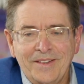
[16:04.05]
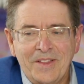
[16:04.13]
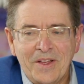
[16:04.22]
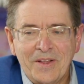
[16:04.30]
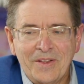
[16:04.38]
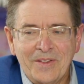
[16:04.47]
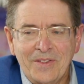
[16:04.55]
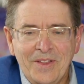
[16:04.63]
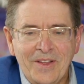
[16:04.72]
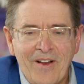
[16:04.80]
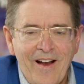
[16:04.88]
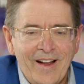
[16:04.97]

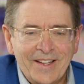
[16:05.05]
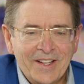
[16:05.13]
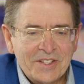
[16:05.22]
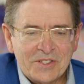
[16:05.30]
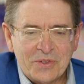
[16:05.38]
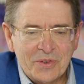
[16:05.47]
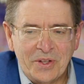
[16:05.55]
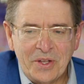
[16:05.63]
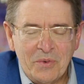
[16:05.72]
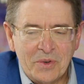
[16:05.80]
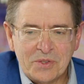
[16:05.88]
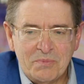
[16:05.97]
the audience really
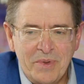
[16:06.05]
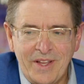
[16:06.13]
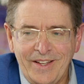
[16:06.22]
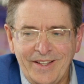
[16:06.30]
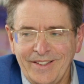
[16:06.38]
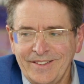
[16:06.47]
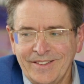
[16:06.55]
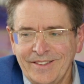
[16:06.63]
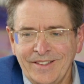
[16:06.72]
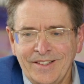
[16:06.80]
was being